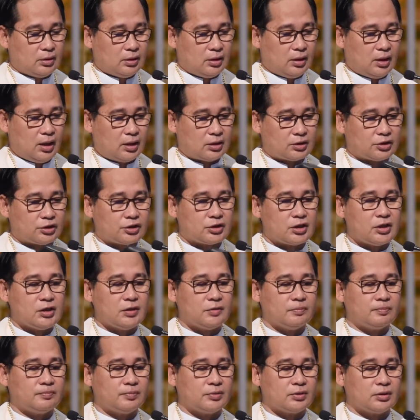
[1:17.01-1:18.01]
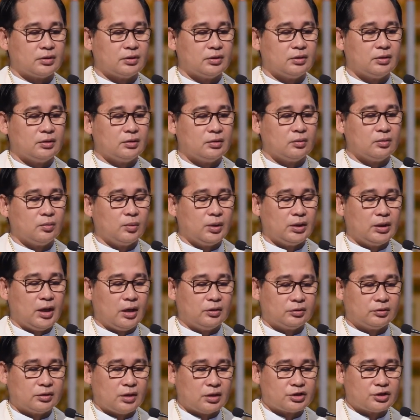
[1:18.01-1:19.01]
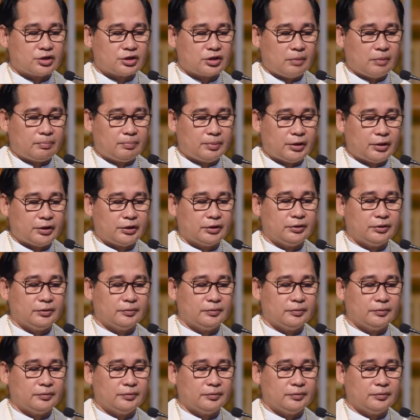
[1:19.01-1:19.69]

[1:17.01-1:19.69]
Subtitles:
like sheep without a shepherd.